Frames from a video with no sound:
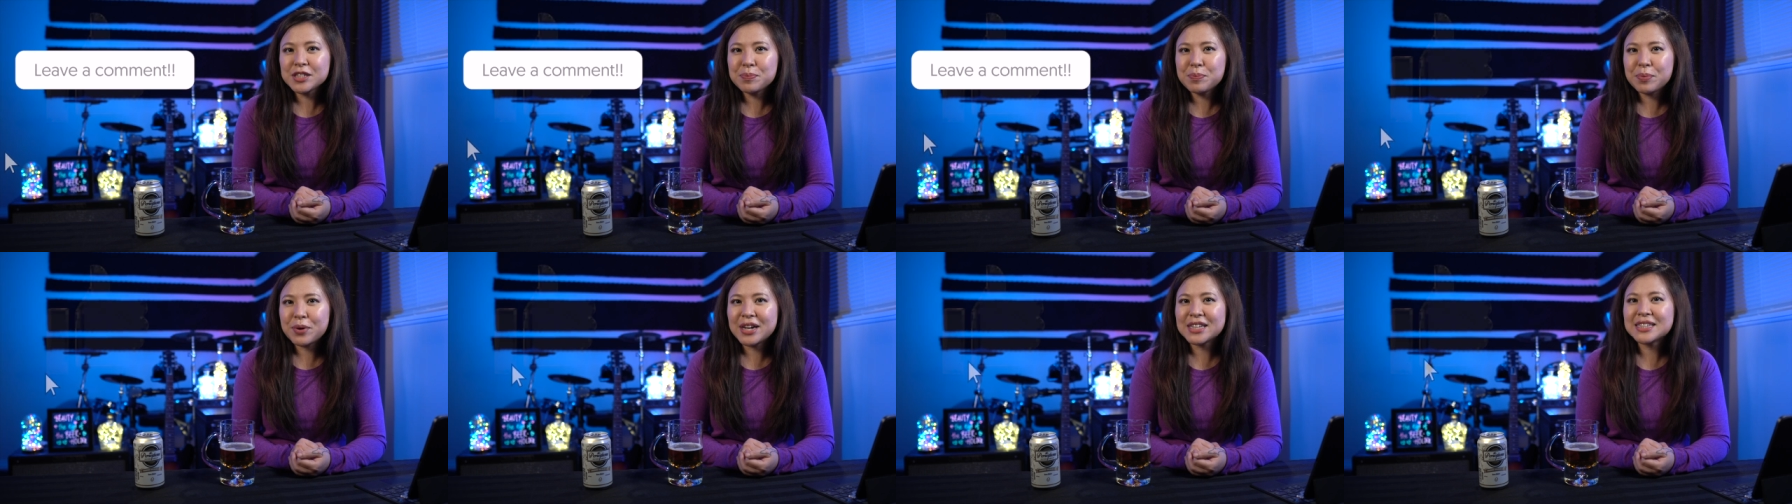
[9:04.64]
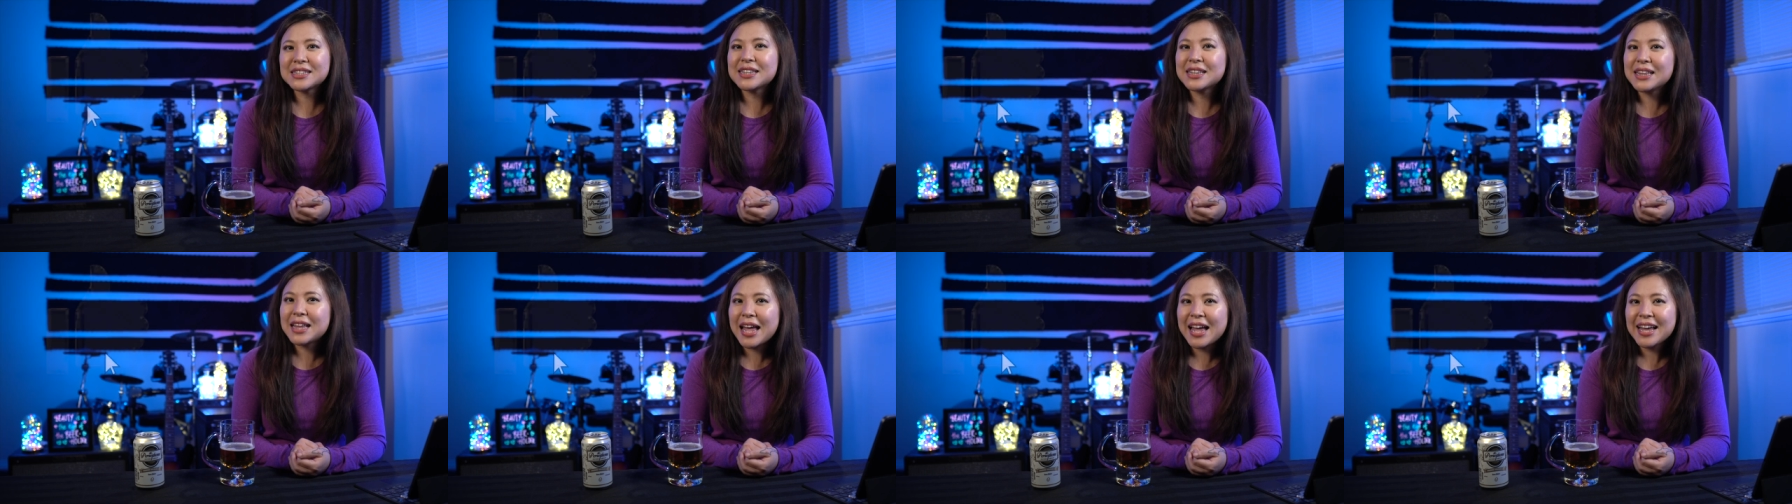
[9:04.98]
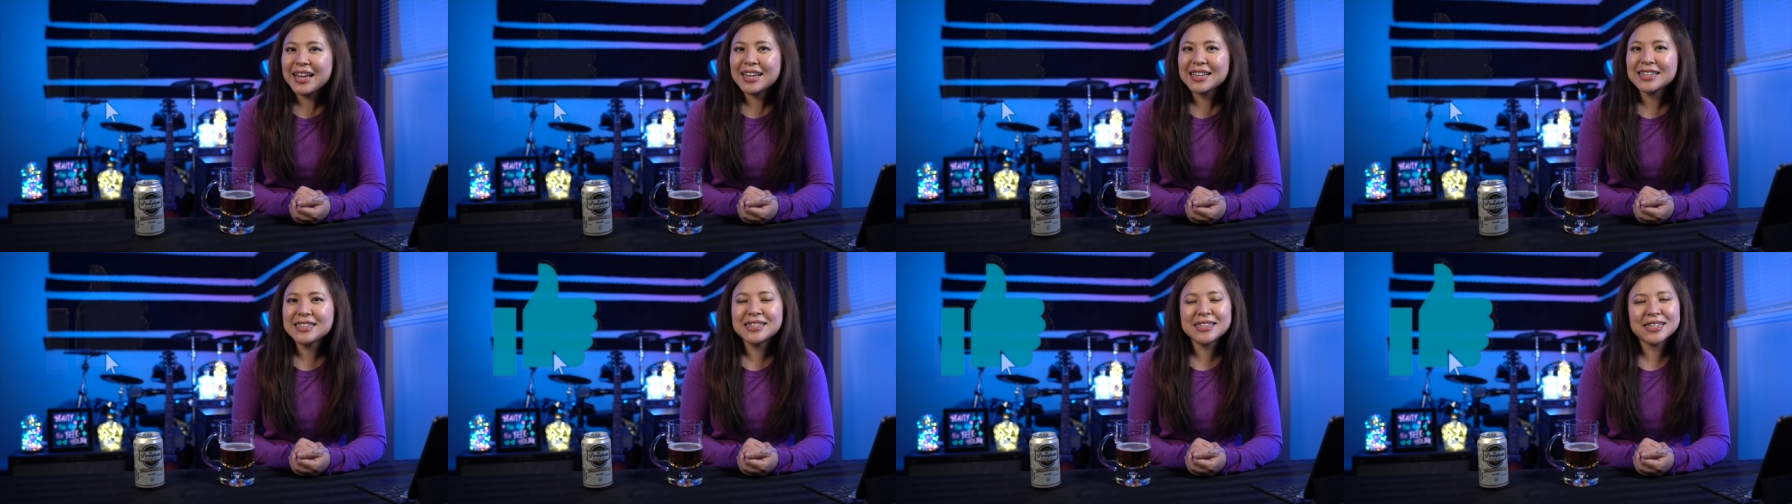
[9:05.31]
to press
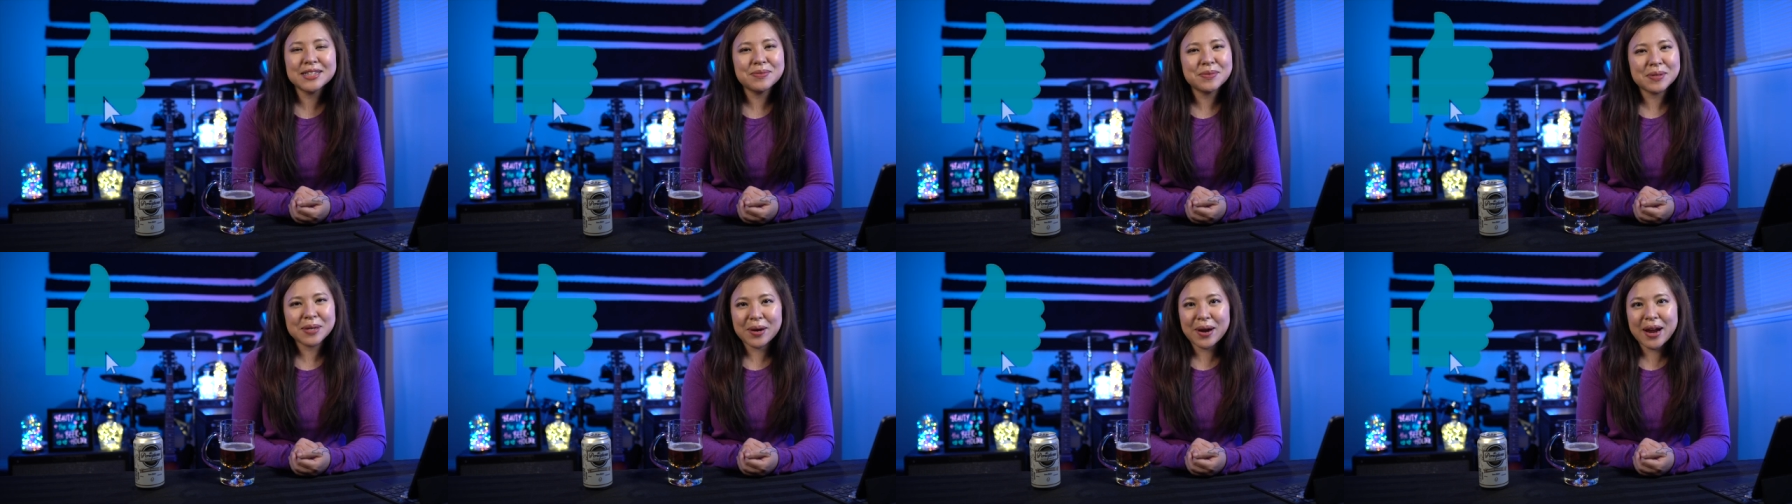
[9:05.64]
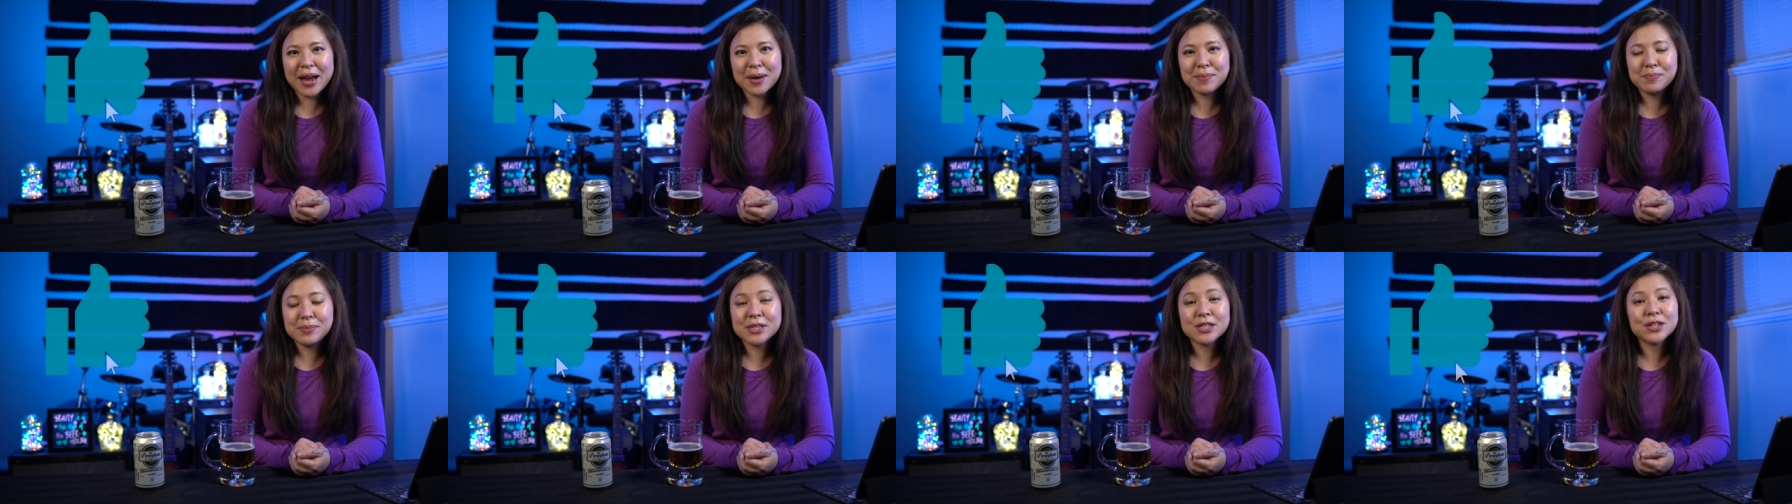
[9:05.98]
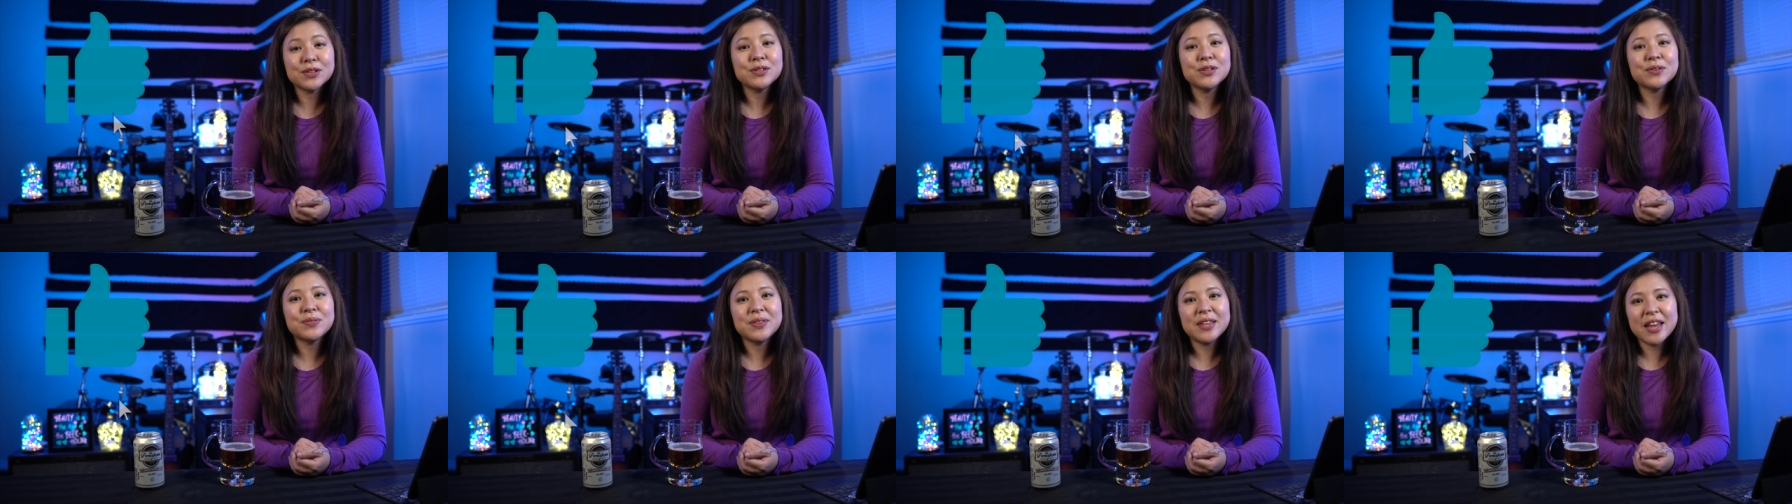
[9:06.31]
like and subscribe so
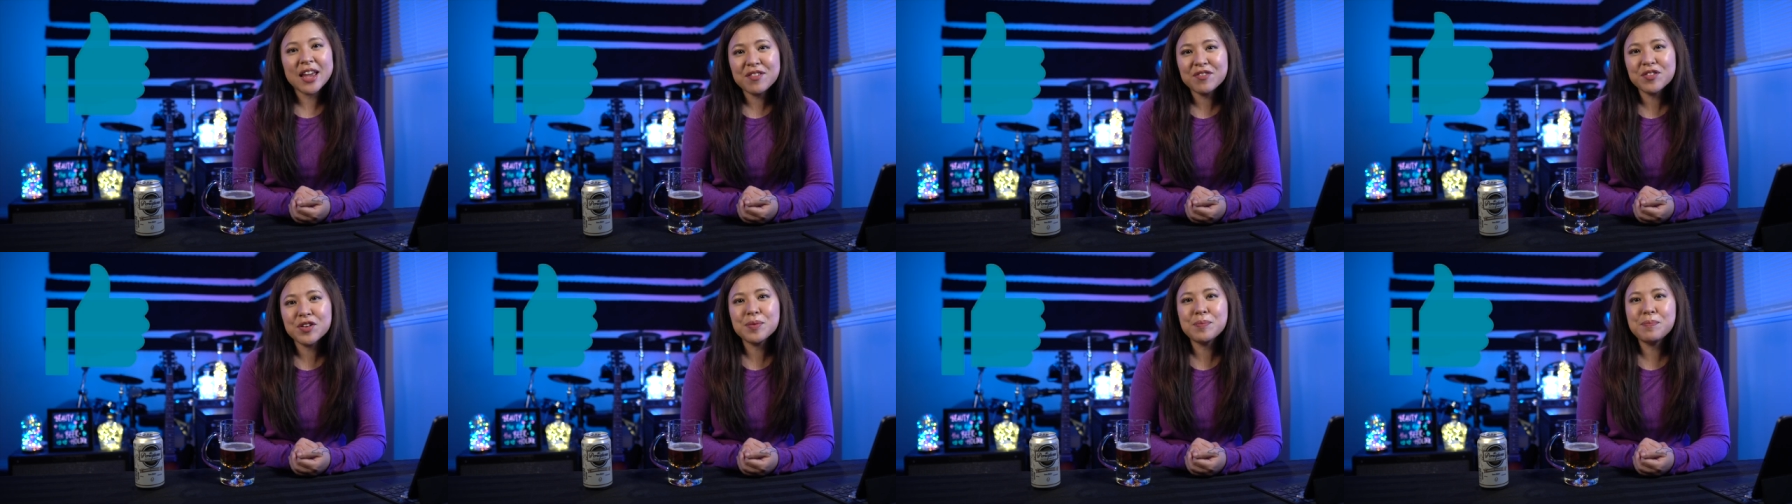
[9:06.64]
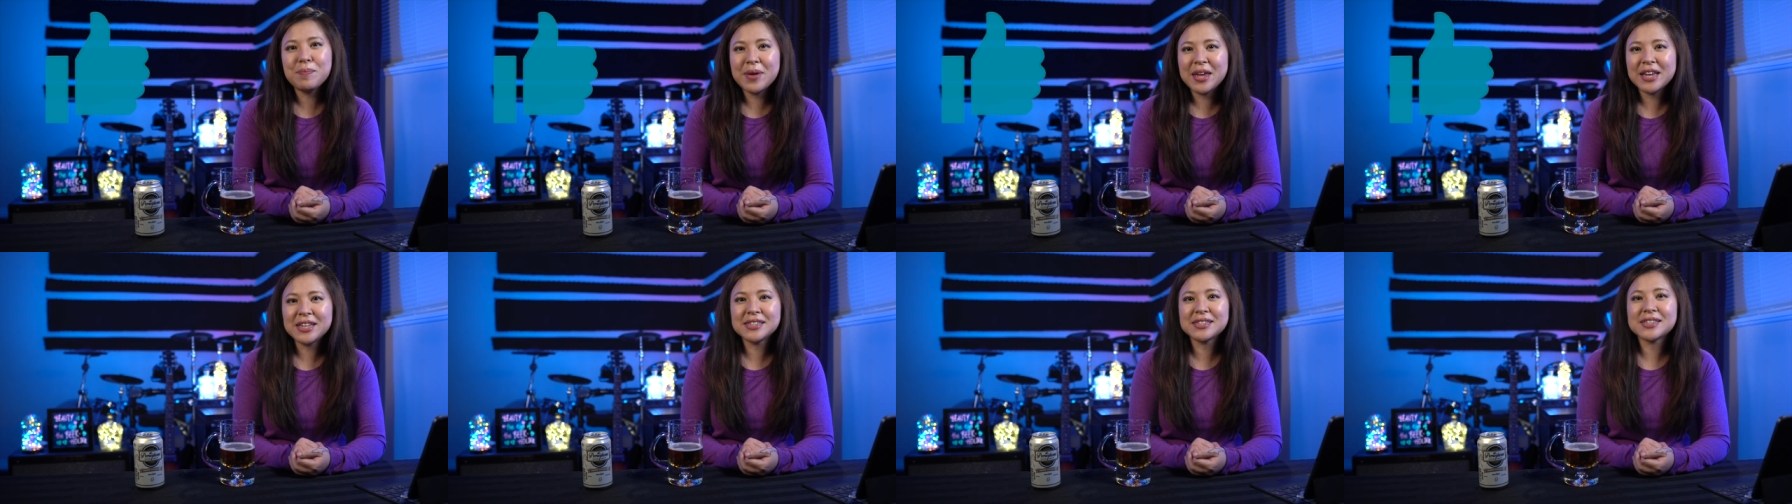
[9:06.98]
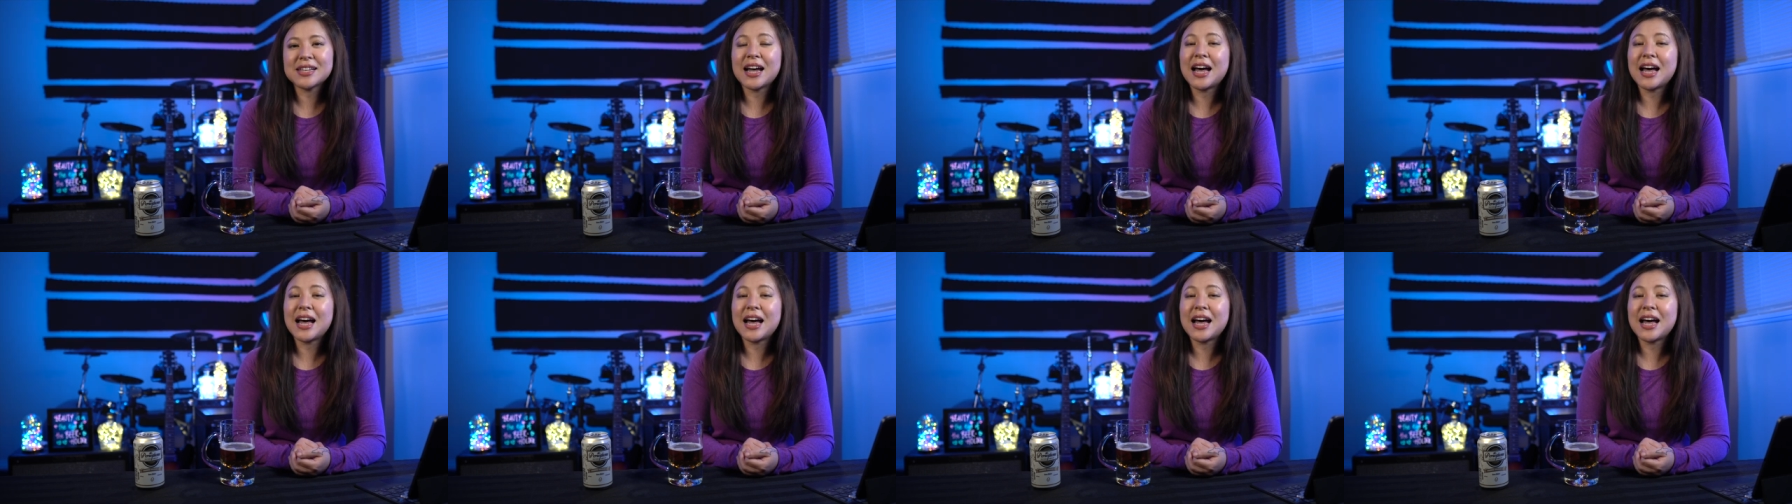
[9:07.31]
you never miss